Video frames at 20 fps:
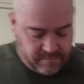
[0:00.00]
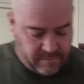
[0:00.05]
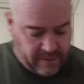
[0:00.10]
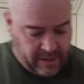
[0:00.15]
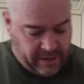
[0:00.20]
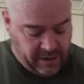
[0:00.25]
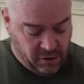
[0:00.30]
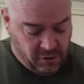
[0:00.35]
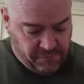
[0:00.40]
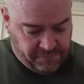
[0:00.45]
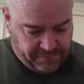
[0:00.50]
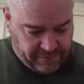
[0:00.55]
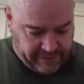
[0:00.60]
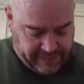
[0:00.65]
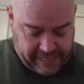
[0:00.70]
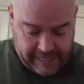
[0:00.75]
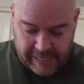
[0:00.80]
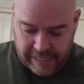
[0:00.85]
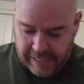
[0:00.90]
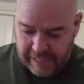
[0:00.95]
And
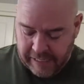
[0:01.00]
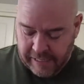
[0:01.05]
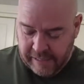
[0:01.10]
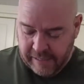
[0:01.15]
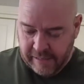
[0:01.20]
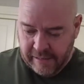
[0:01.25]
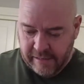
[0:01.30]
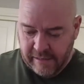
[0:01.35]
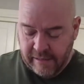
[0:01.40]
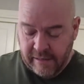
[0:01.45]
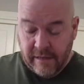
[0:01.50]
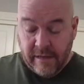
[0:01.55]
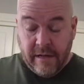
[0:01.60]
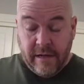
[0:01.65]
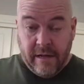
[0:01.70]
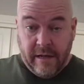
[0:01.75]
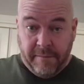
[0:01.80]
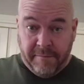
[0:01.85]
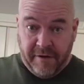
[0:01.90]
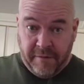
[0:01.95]
hopefully,
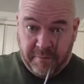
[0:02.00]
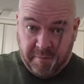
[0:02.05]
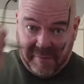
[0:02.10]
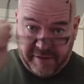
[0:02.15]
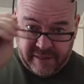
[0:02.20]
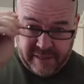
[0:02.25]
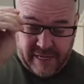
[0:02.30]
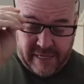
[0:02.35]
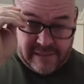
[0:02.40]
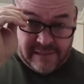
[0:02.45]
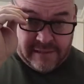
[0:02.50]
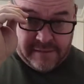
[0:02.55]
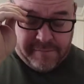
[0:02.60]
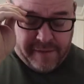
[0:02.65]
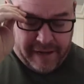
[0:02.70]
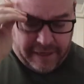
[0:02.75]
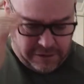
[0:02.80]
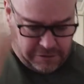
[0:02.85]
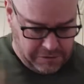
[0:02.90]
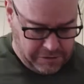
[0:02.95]
I better put my glasses
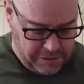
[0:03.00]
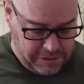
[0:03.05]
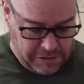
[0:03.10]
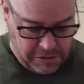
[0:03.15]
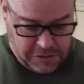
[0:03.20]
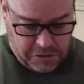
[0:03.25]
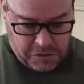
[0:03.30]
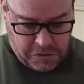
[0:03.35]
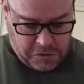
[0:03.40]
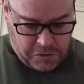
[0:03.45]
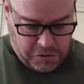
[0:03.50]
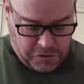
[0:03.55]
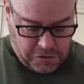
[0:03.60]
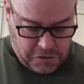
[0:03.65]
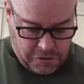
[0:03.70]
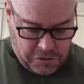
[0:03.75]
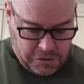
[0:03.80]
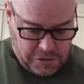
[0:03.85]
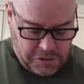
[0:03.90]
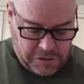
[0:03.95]
back on.
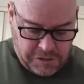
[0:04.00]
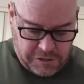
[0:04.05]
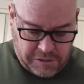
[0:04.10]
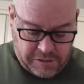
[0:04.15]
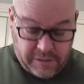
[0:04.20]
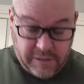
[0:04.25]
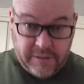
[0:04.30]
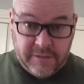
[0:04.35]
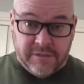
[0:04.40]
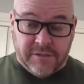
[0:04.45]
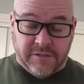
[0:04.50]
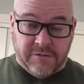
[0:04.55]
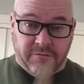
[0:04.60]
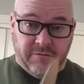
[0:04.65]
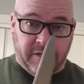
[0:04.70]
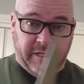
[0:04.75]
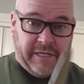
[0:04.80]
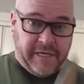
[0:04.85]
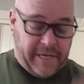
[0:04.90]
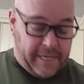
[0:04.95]
This is a
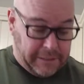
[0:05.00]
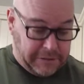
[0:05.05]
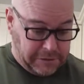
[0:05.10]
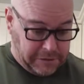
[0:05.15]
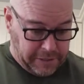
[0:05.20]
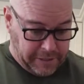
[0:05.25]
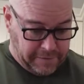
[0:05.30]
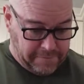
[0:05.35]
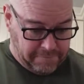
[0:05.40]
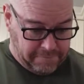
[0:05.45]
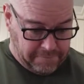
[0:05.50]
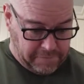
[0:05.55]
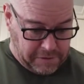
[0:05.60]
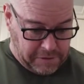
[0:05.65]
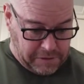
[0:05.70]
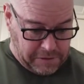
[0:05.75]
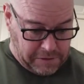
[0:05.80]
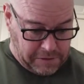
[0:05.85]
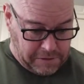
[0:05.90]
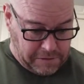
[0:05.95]
really nice knife,
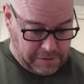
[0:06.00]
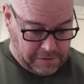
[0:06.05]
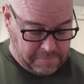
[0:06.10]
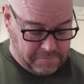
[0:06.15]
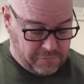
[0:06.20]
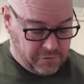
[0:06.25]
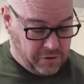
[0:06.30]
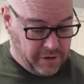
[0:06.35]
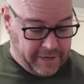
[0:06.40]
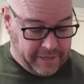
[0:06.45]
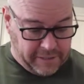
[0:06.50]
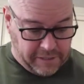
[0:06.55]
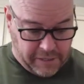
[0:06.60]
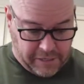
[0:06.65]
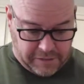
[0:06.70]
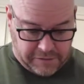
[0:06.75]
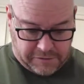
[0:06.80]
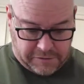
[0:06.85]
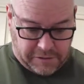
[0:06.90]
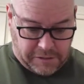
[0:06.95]
and I'm trying
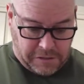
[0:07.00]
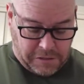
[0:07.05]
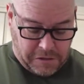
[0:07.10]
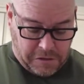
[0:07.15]
not to